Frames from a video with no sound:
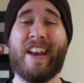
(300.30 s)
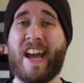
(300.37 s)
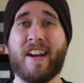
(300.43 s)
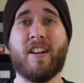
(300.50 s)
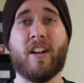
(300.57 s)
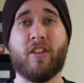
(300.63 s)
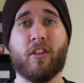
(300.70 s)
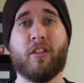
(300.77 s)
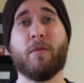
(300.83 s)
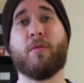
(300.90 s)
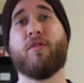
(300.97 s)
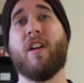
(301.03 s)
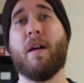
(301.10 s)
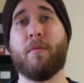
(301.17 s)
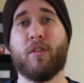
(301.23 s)
900
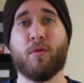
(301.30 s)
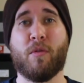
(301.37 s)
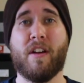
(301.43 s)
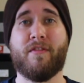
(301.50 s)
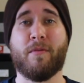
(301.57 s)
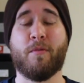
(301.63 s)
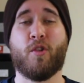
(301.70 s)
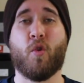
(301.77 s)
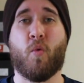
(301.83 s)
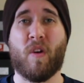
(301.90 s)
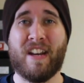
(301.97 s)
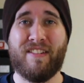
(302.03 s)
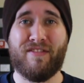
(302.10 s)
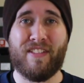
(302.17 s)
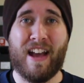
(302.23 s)
subscribers away from
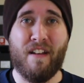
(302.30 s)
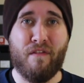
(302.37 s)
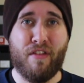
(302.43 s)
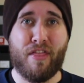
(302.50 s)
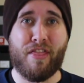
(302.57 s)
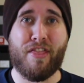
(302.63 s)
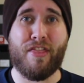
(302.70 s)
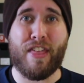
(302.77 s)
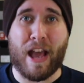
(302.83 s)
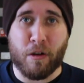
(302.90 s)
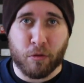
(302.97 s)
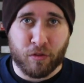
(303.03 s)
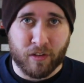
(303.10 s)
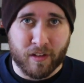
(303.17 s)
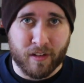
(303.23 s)

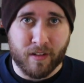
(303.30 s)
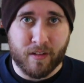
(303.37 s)
25,000.